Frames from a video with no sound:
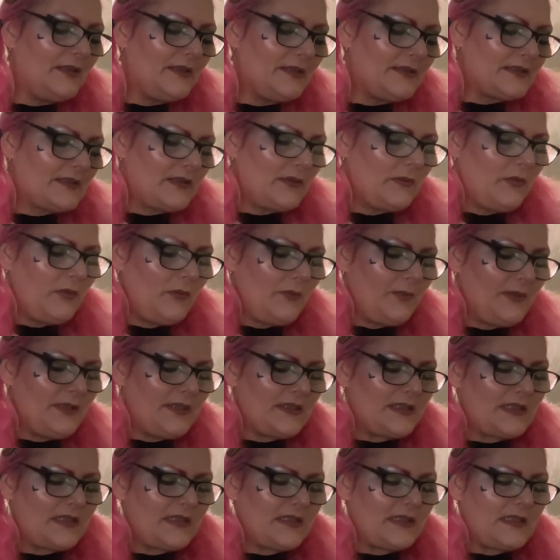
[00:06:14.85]
So what we
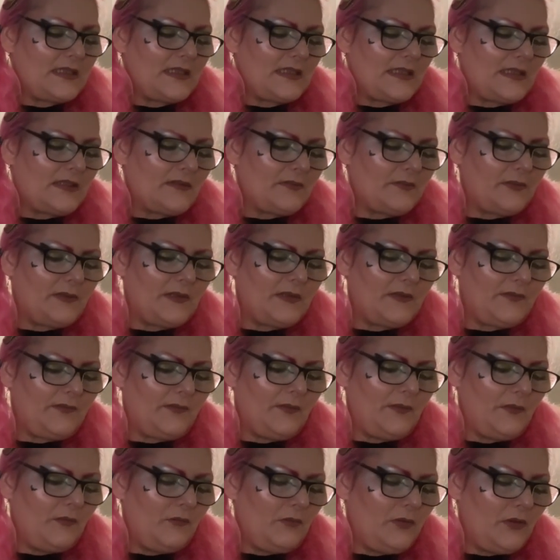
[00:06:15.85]
did, we
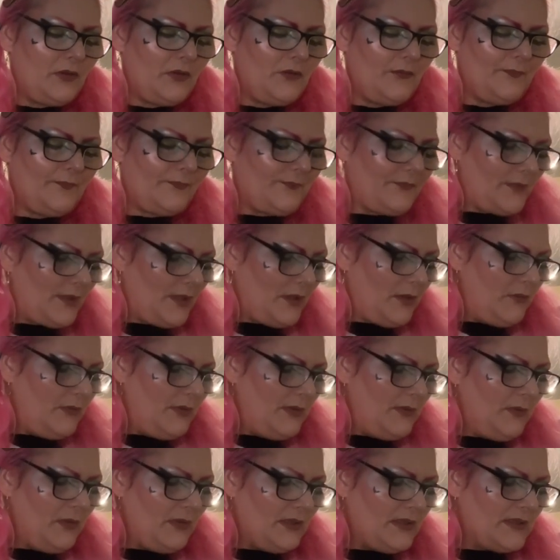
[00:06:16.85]
thought, well,
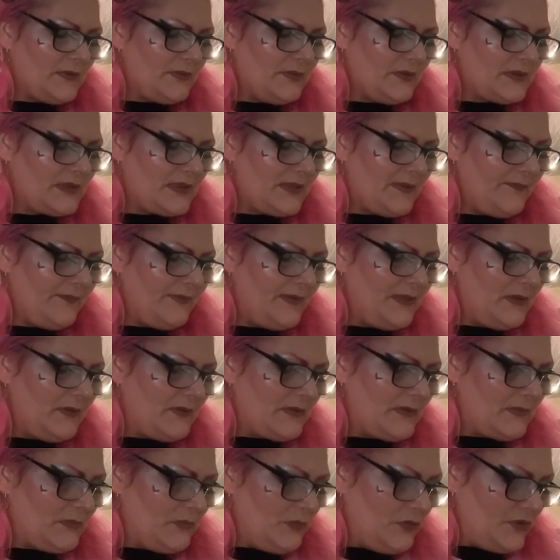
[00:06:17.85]
we wanted to put something that
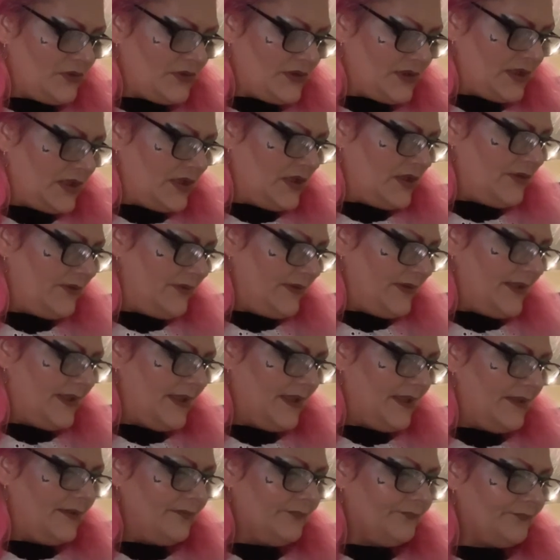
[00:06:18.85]
was more secure
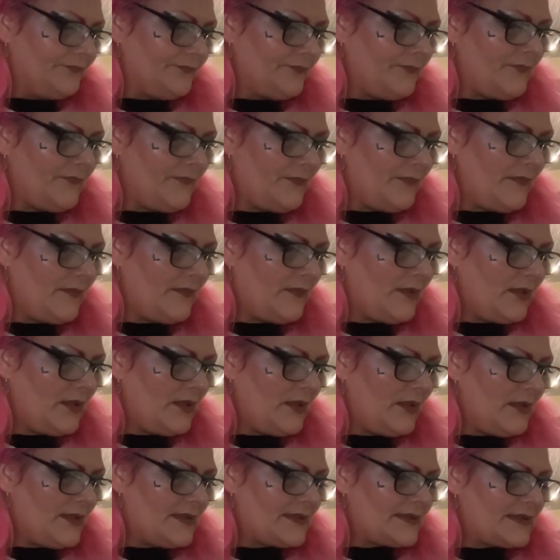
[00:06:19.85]
there.
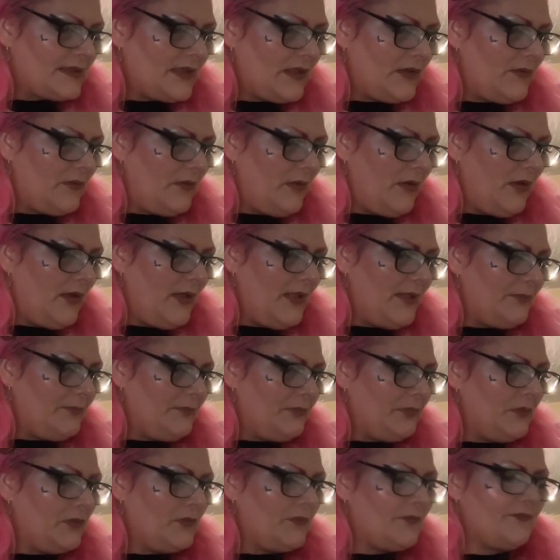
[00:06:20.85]
So I
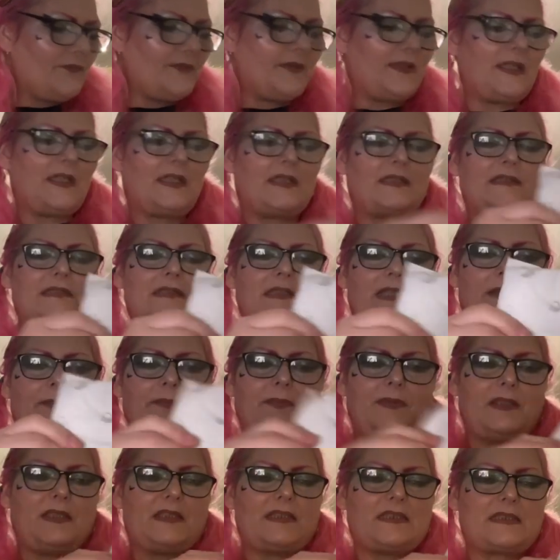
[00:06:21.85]
bought these
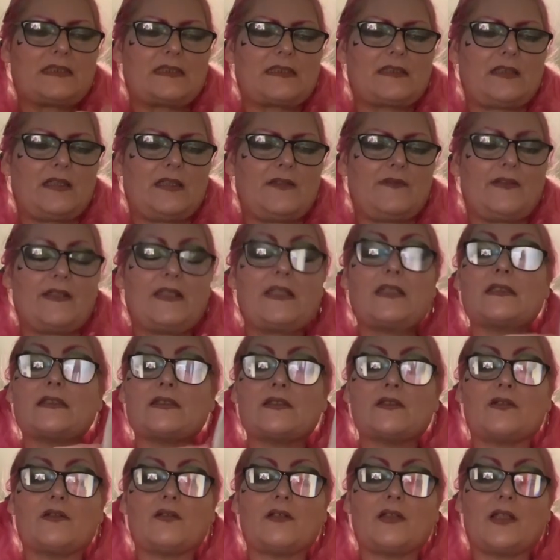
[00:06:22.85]
nappies, and these
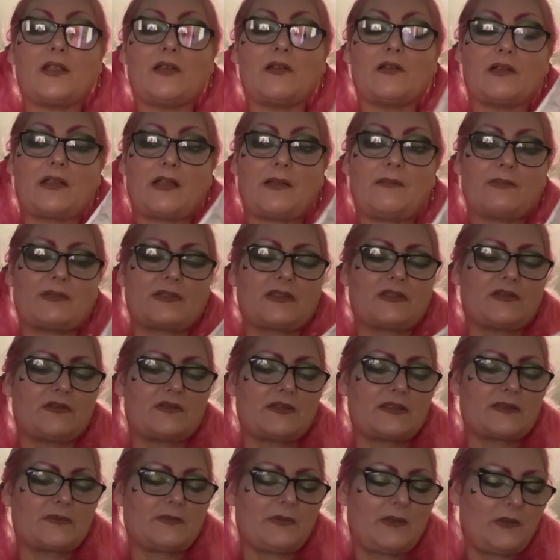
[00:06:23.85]
you can get on Amazon
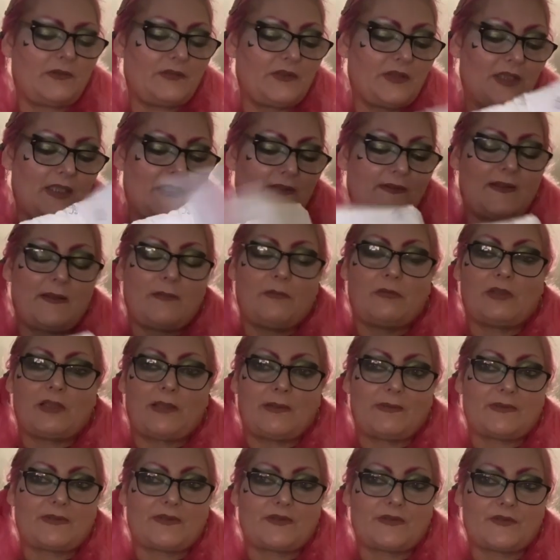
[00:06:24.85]
as well. You get them on
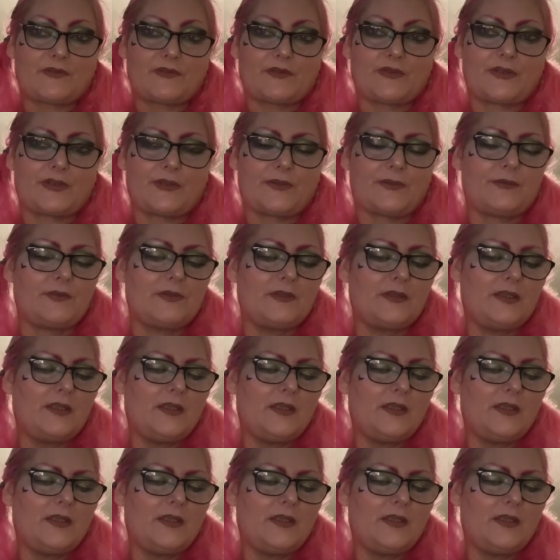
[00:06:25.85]
Amazon too.